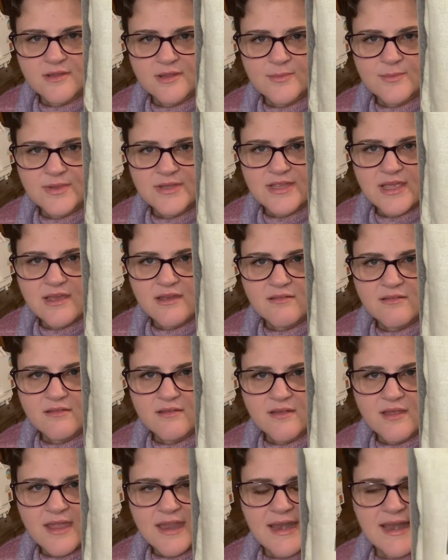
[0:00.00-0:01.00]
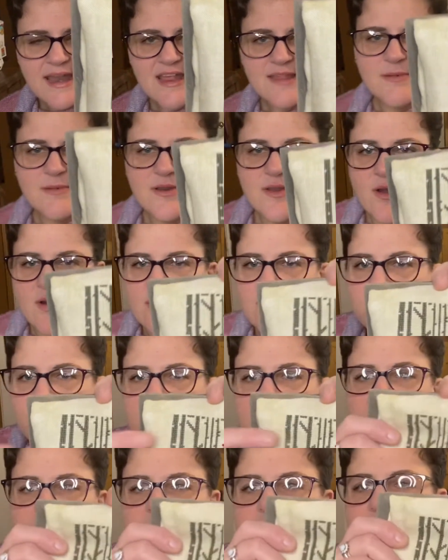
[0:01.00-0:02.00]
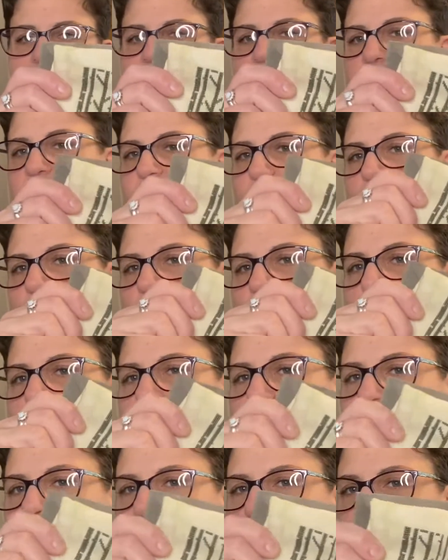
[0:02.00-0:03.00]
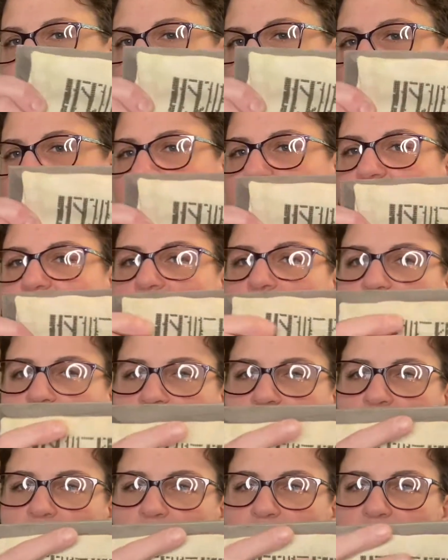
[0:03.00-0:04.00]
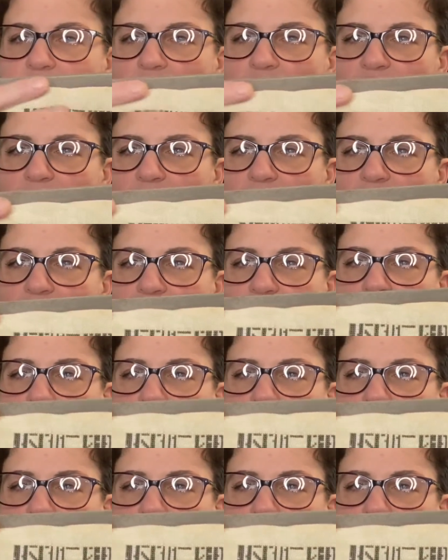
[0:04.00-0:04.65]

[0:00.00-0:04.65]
But yeah, I asked my daughter if I should make it into an ornament for our tree or a little pillow for my dough